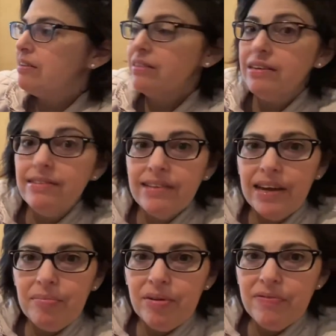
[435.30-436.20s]
The
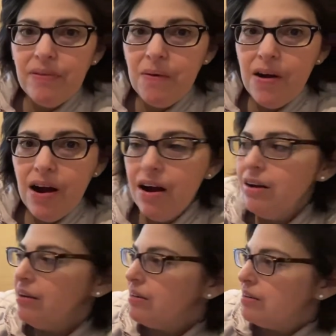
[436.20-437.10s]
day
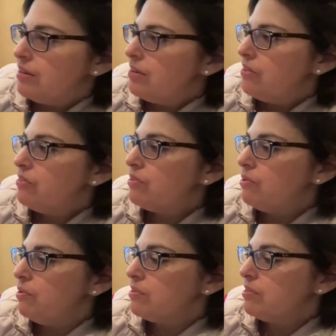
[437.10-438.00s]
before.
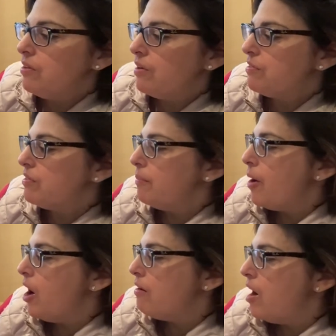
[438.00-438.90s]
School starts
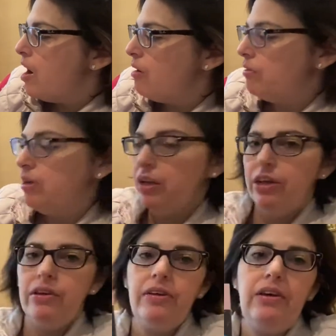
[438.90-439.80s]
tomorrow.
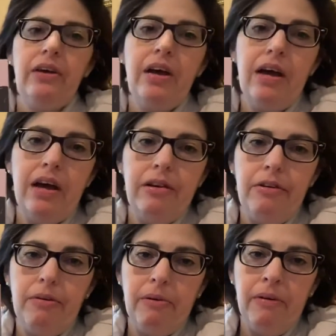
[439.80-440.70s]
Good
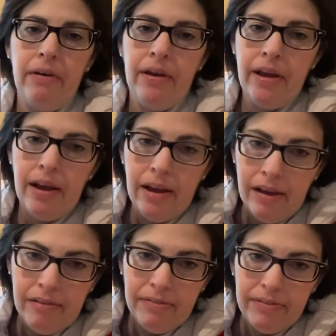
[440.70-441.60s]

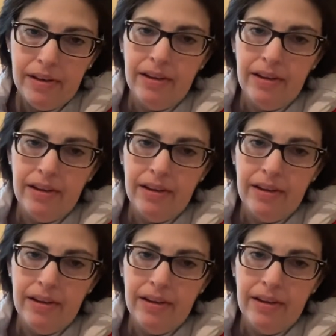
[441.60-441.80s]
grief.